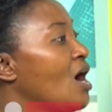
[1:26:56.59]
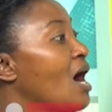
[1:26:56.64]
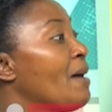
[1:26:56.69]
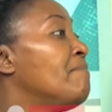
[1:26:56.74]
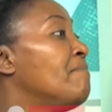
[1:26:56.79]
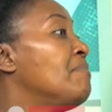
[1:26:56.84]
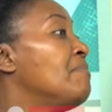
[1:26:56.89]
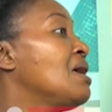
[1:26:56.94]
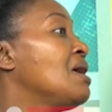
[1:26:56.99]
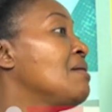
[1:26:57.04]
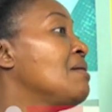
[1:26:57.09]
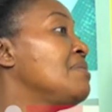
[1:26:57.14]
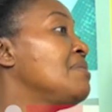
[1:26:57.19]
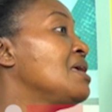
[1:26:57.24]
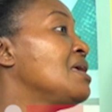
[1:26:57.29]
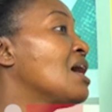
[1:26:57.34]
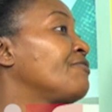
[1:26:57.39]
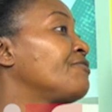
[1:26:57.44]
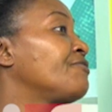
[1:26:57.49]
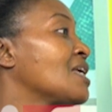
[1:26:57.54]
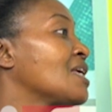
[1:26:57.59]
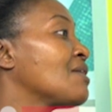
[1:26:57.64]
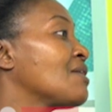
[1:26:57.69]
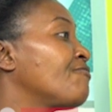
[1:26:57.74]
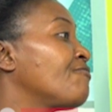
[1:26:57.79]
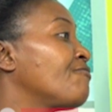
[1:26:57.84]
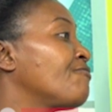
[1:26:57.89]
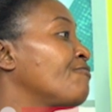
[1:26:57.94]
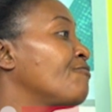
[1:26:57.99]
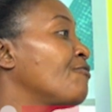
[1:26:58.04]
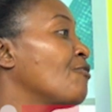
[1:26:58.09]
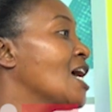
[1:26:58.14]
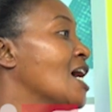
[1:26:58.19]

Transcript: maybe after 4